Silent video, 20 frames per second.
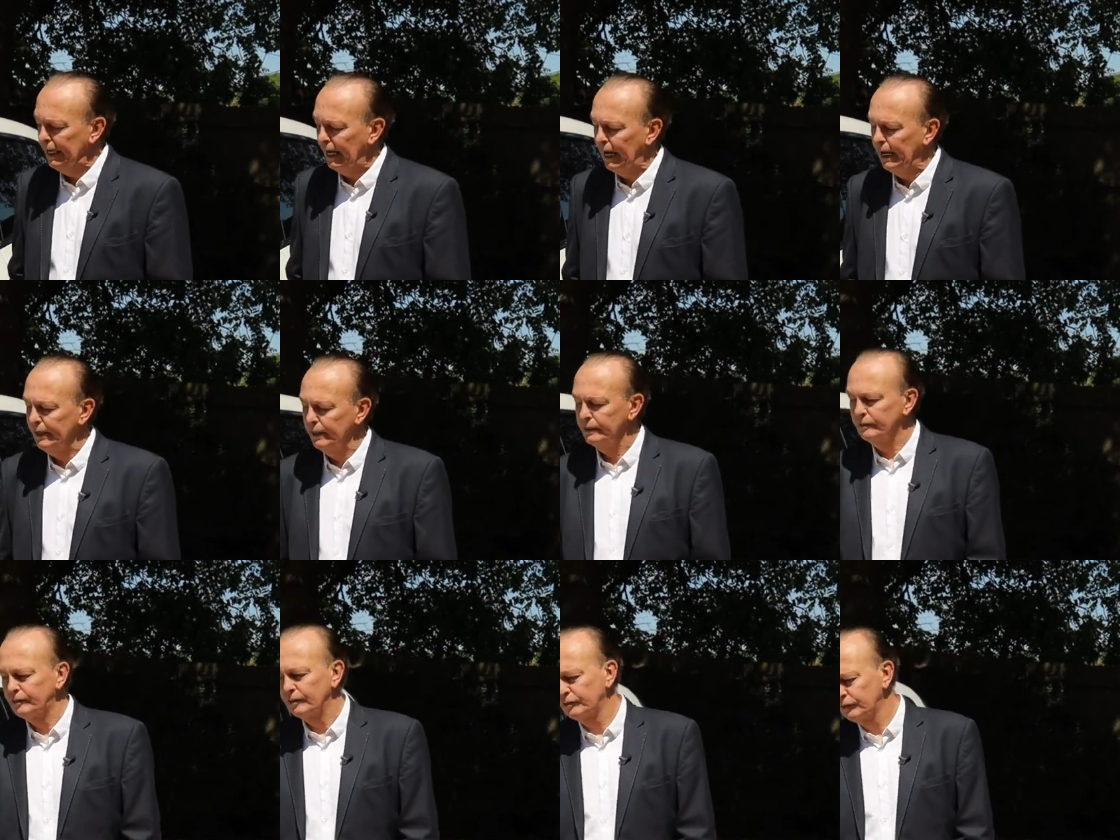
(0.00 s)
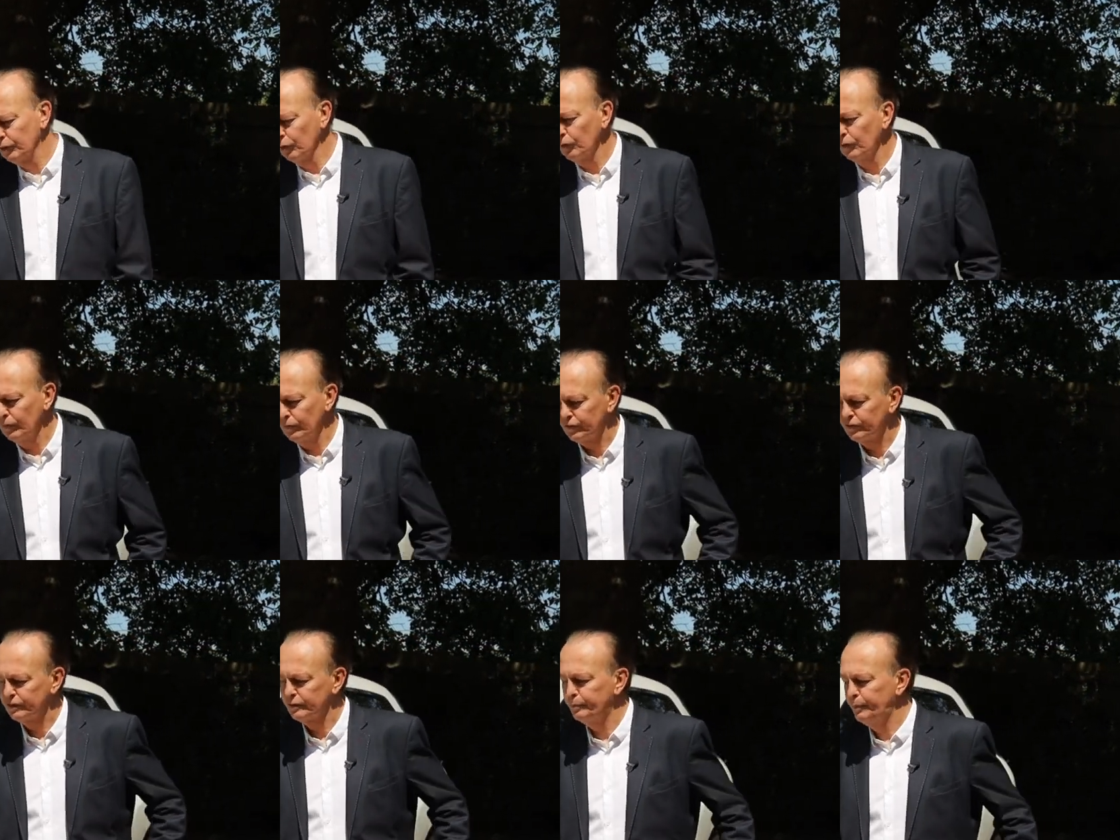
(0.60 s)
and it's a sort
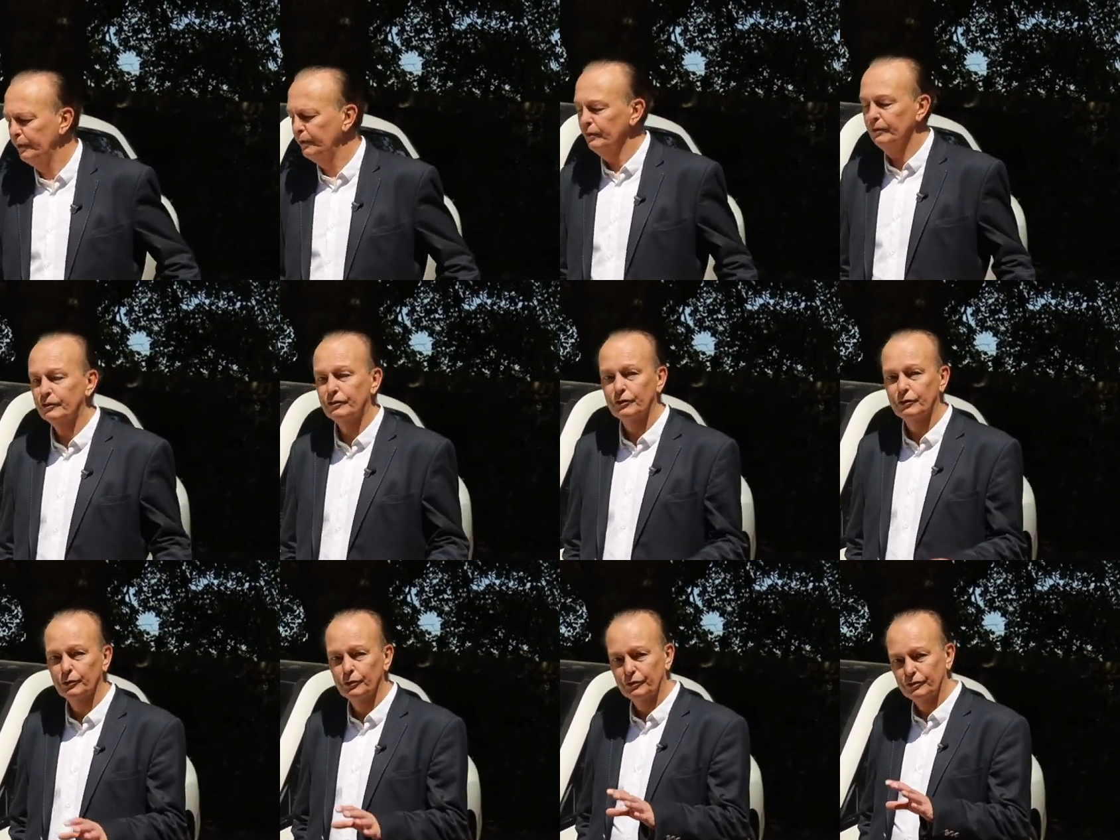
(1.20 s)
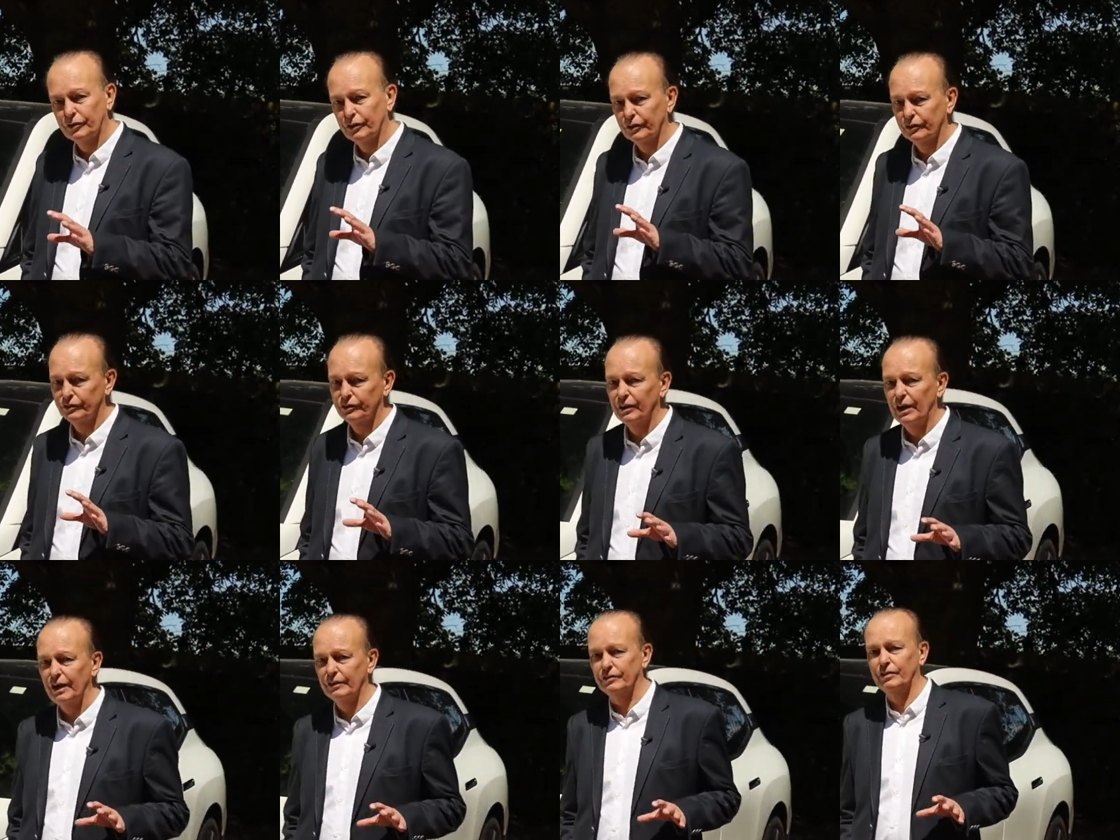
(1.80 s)
of spiritual
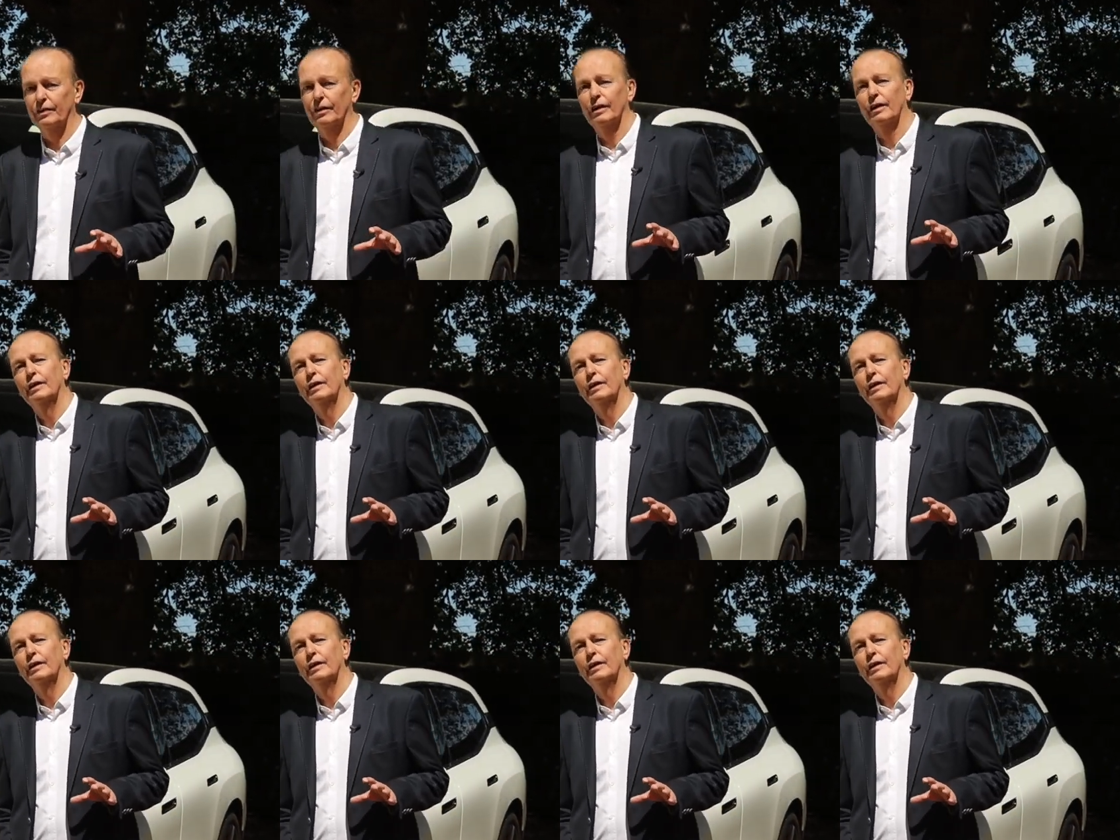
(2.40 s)
successor